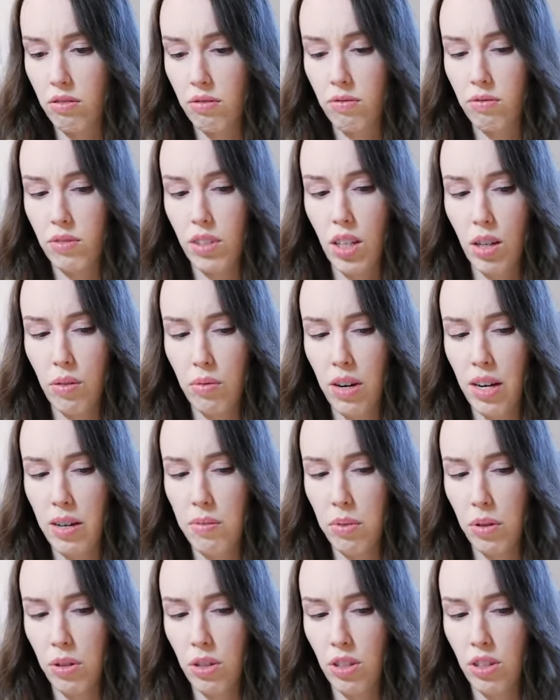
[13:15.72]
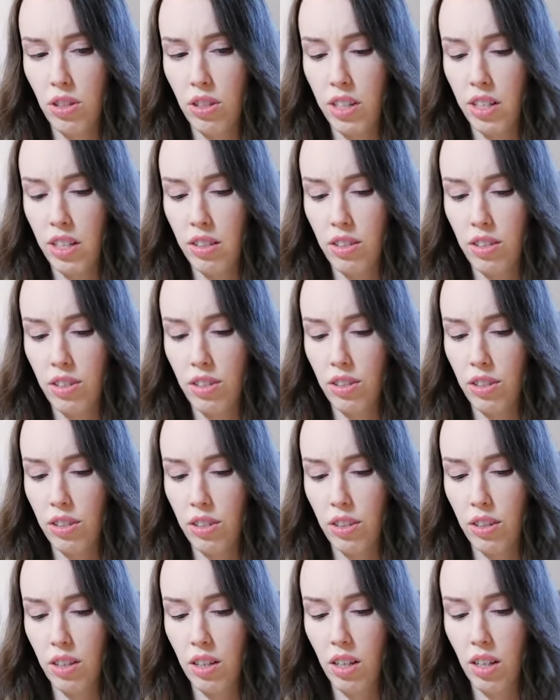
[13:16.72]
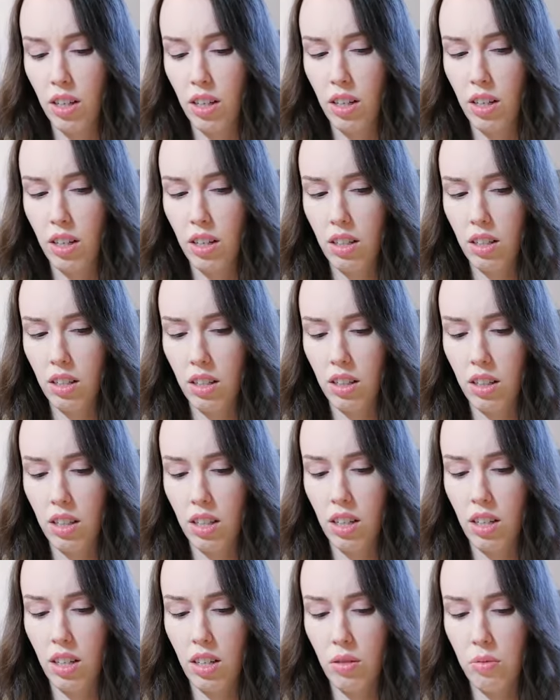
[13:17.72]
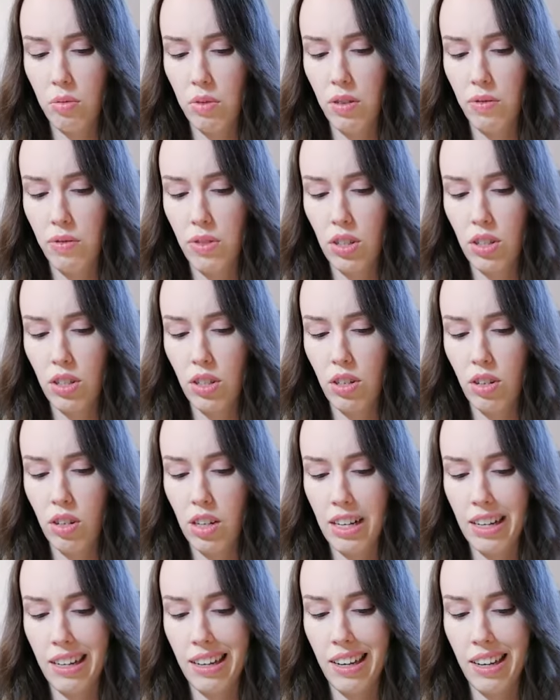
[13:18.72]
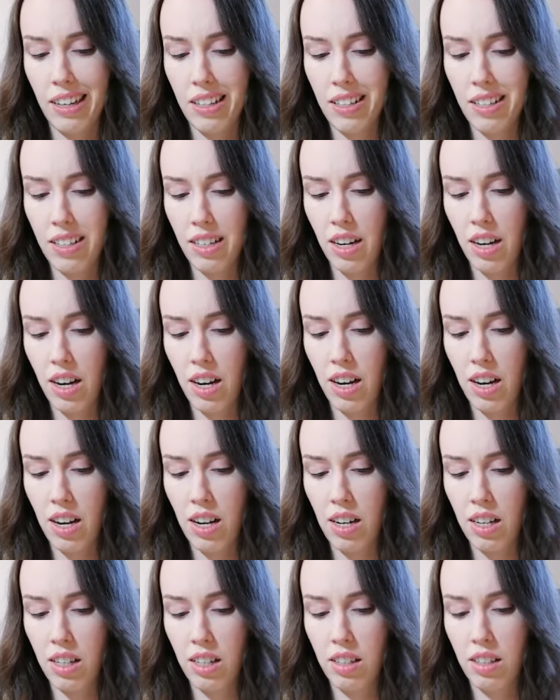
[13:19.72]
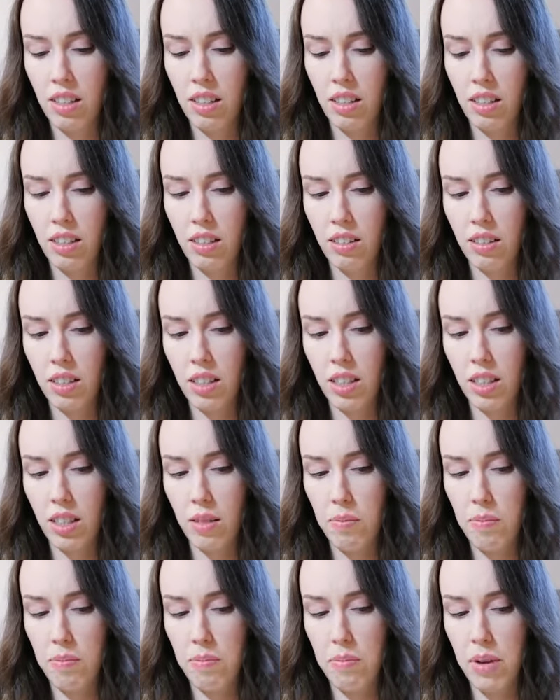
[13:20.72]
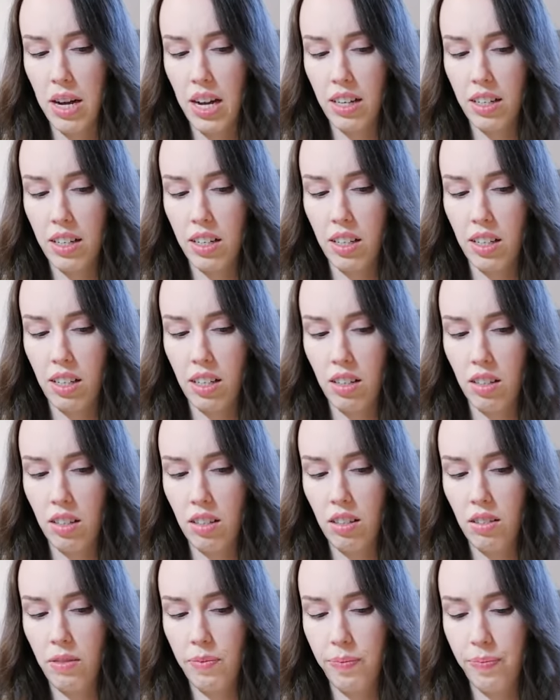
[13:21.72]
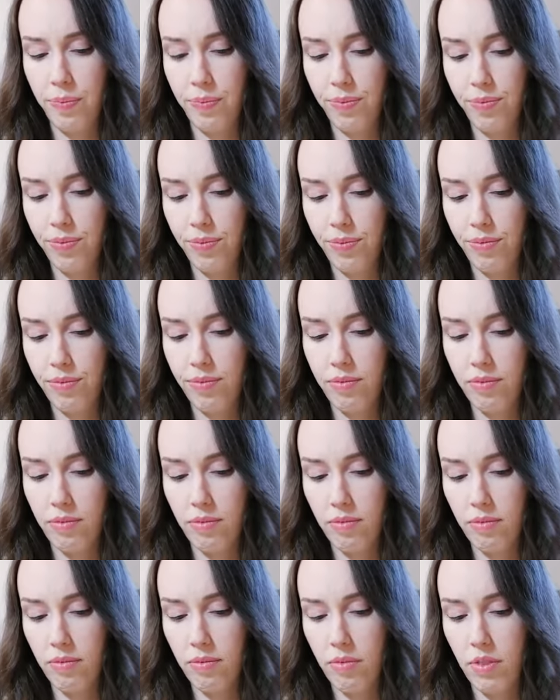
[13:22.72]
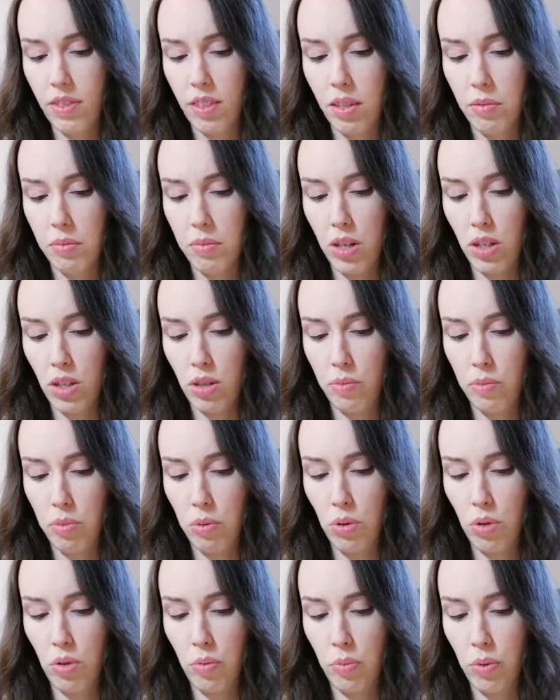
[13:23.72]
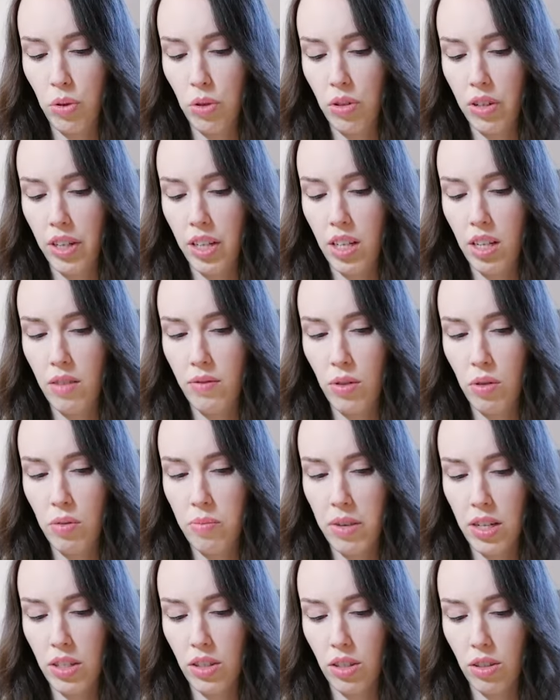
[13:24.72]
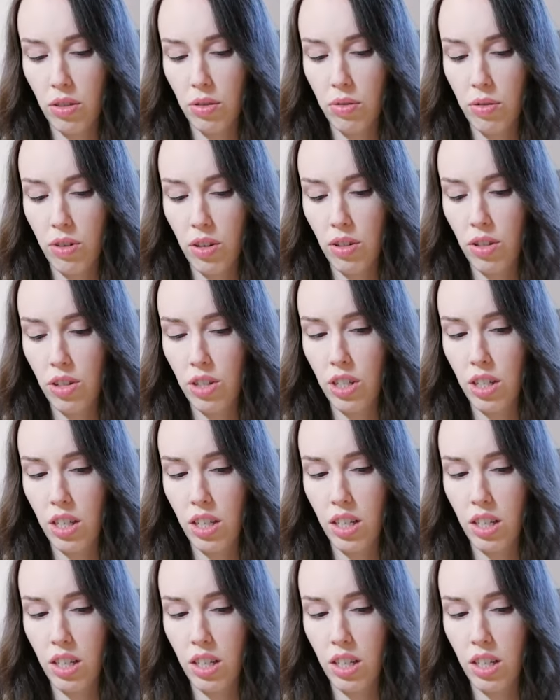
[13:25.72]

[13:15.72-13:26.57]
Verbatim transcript: a rainbow shine, so I think we've just got an SR at the back here. Majin Buu, Pure Evil, Master Roshi,